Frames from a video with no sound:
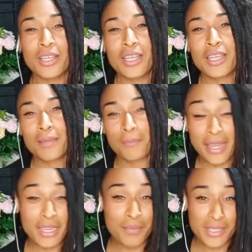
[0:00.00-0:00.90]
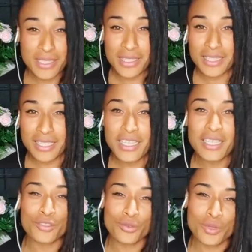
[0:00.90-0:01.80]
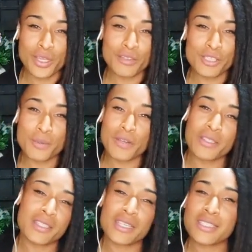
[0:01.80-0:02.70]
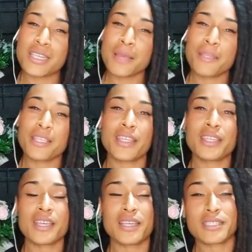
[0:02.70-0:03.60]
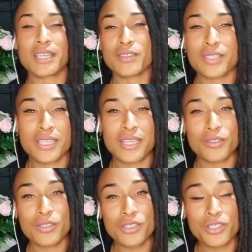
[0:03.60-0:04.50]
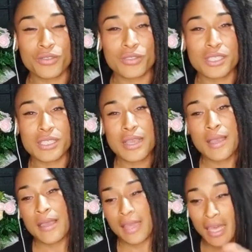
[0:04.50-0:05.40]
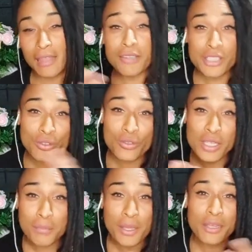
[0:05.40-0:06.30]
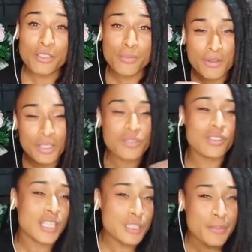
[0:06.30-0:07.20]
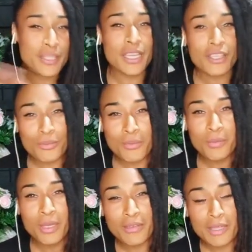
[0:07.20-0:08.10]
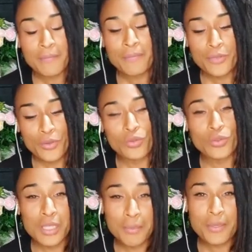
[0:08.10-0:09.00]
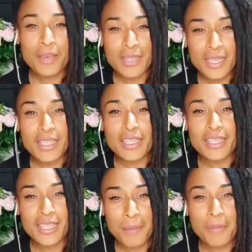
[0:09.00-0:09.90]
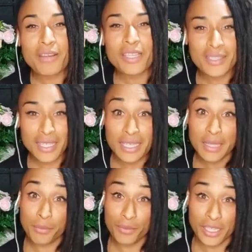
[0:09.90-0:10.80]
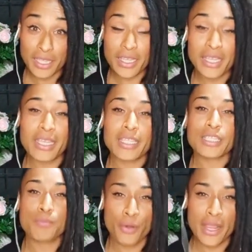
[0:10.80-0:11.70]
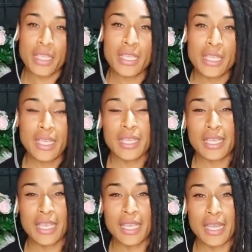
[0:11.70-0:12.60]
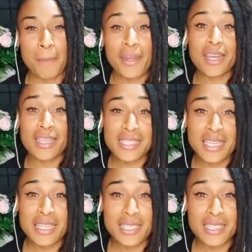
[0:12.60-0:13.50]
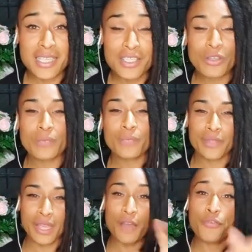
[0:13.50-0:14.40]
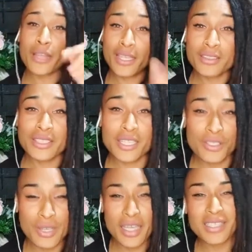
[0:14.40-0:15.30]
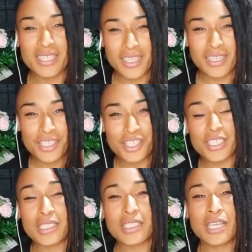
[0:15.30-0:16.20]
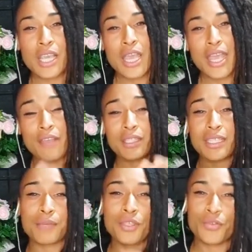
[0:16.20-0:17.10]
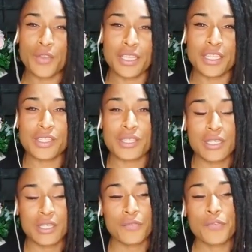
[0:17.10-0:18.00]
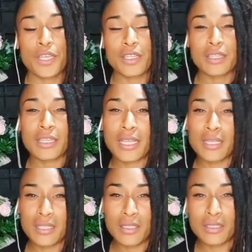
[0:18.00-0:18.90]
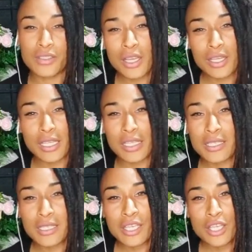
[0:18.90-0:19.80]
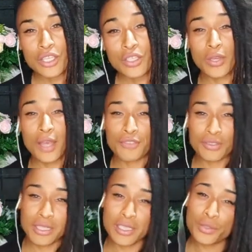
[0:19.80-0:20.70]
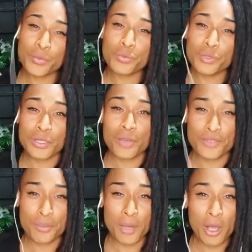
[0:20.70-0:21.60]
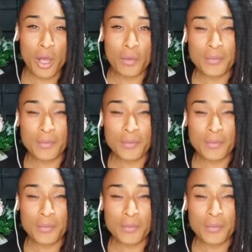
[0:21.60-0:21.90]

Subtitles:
varias veces al día. Yo cuidaba a los perros de 6 de la mañana hasta 12 de la noche. Entonces, cada vez que uno limpiaba a los perritos, ya después de que ellos mamaban, uno limpiaba la herida de la perrita y le ponía el spray que era para la cicatrización. I forgot to tell you guys in English this. Every time you finish feeding the doggies, you have to clean the wound of the mom